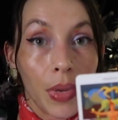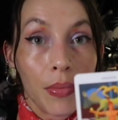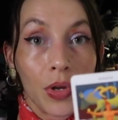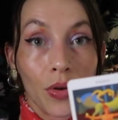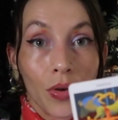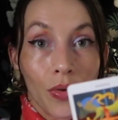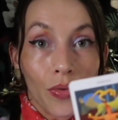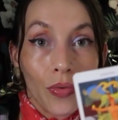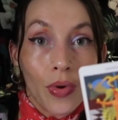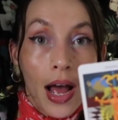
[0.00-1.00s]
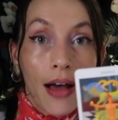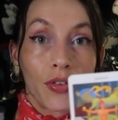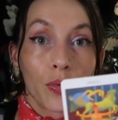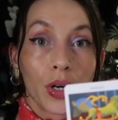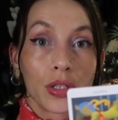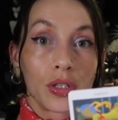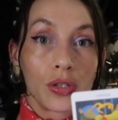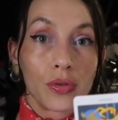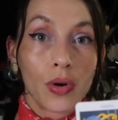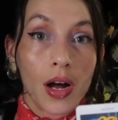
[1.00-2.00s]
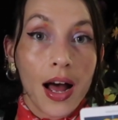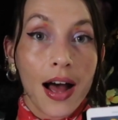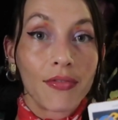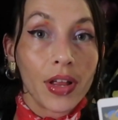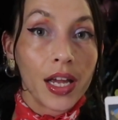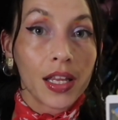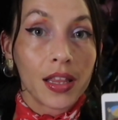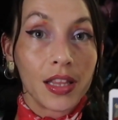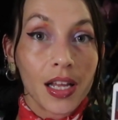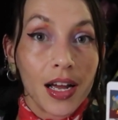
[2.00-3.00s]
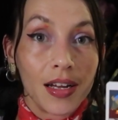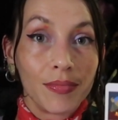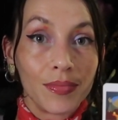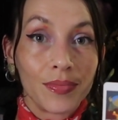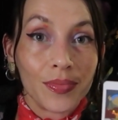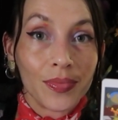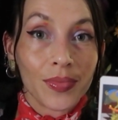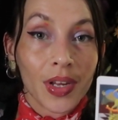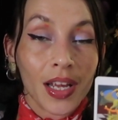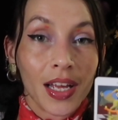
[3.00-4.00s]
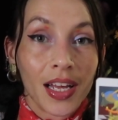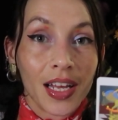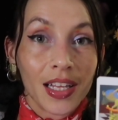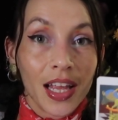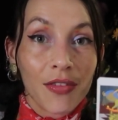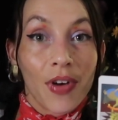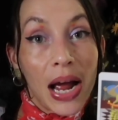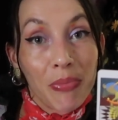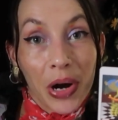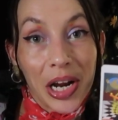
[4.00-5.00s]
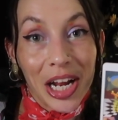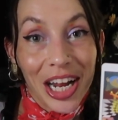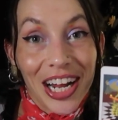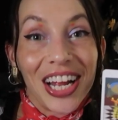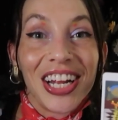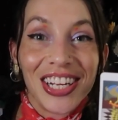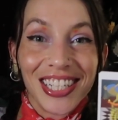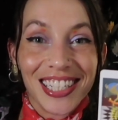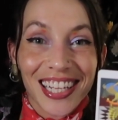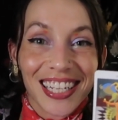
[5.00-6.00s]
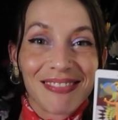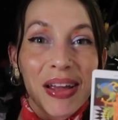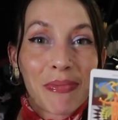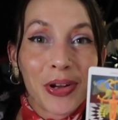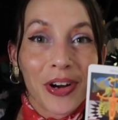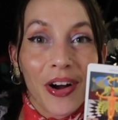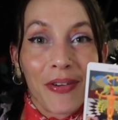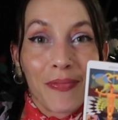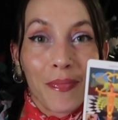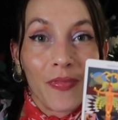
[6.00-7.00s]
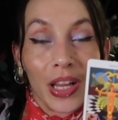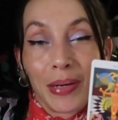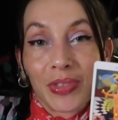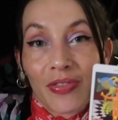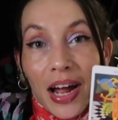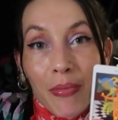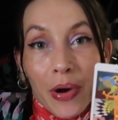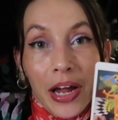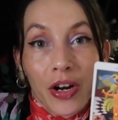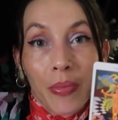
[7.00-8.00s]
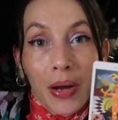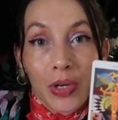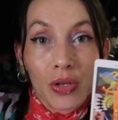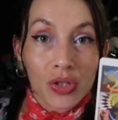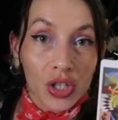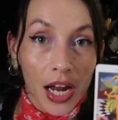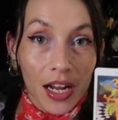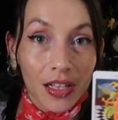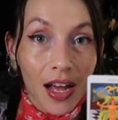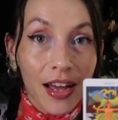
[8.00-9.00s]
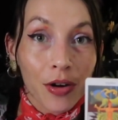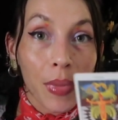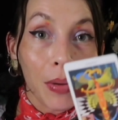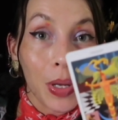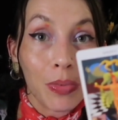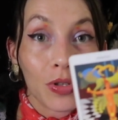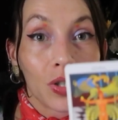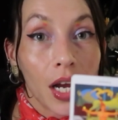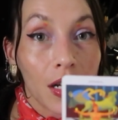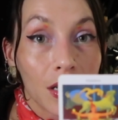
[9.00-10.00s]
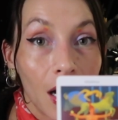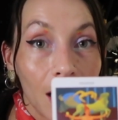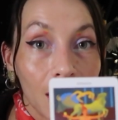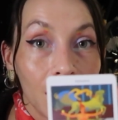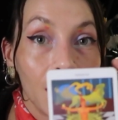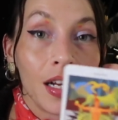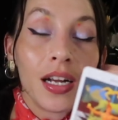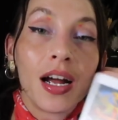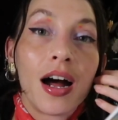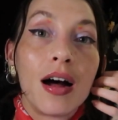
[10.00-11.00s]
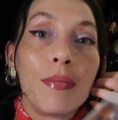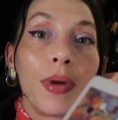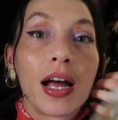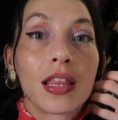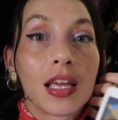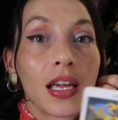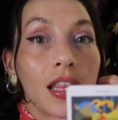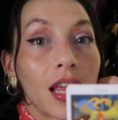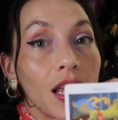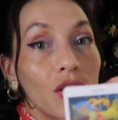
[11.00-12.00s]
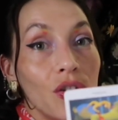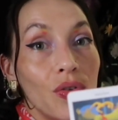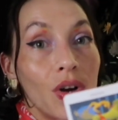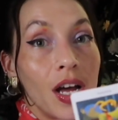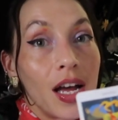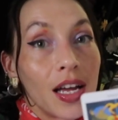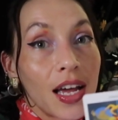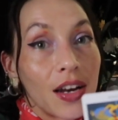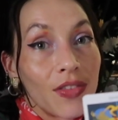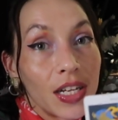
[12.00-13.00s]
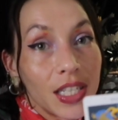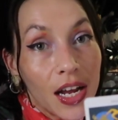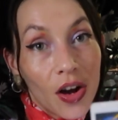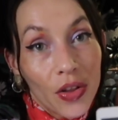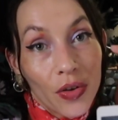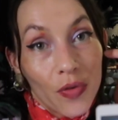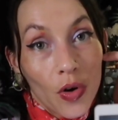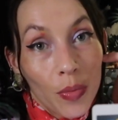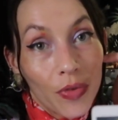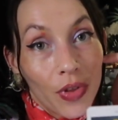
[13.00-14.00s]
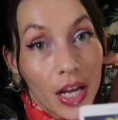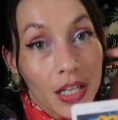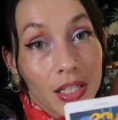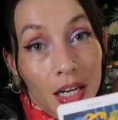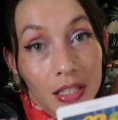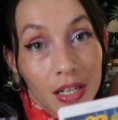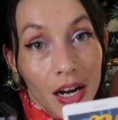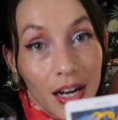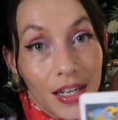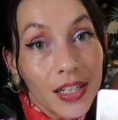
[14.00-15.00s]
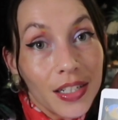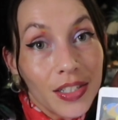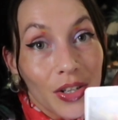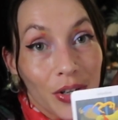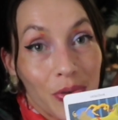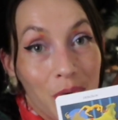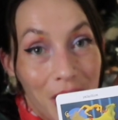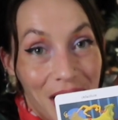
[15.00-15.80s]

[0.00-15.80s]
Maybe you afterwards you have, like, um like vibrating like maybe your limbs vibrate, or maybe you shake a lot, or make people shake a lot. um I think that you kind of, like, take on the form of, like, a sex god in a certain